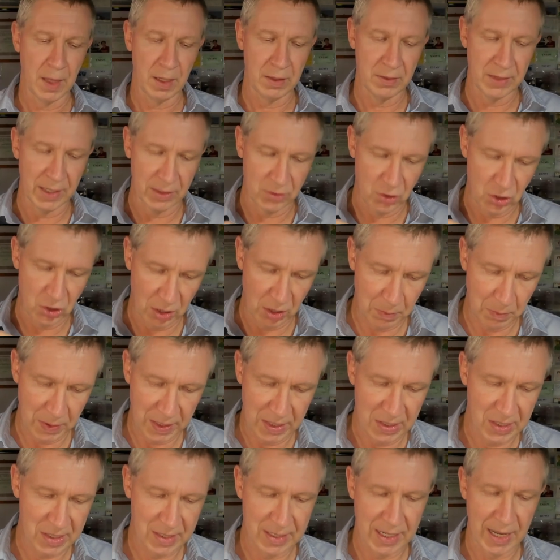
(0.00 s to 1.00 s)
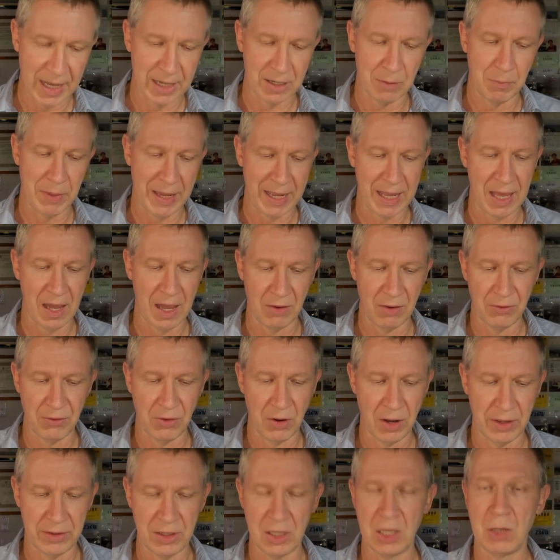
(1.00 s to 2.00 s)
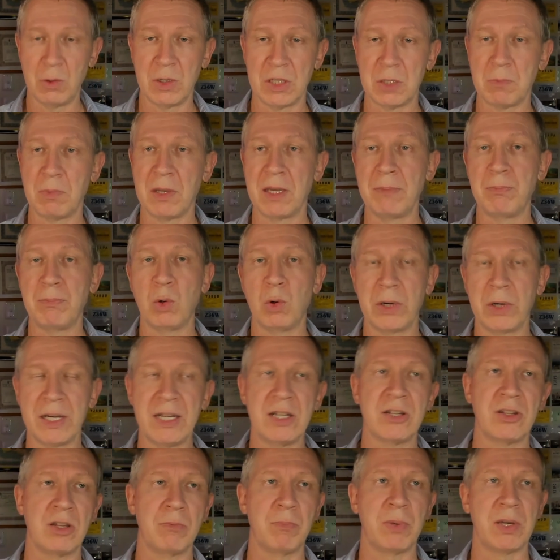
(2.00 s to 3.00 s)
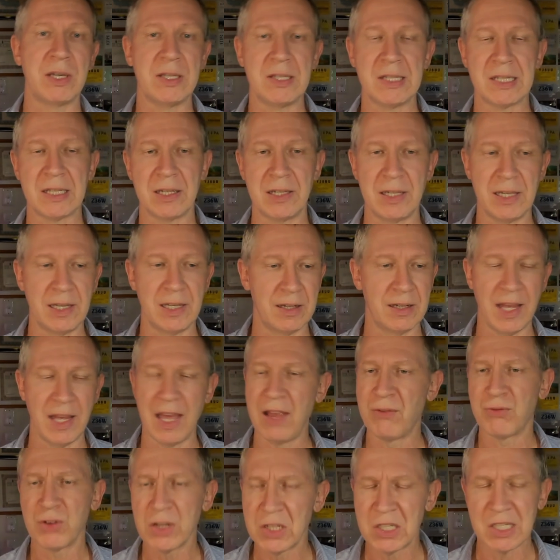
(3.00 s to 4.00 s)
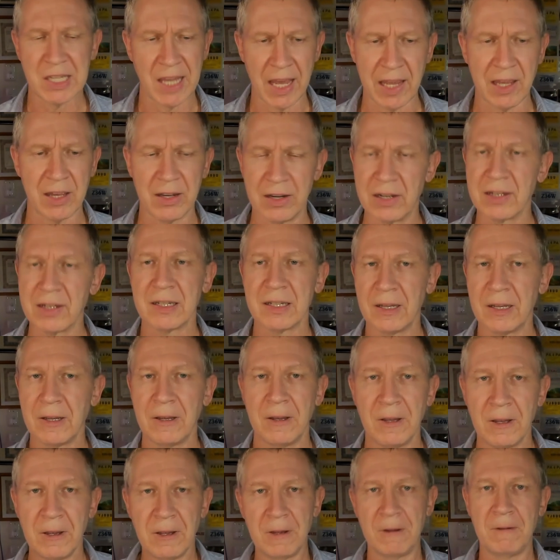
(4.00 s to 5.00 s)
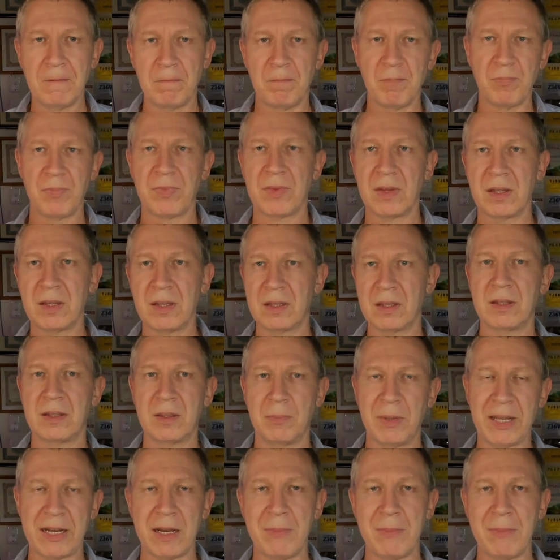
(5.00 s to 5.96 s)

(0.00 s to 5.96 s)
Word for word: that G P S data back out via the U S B port into the P C, and every second the bloody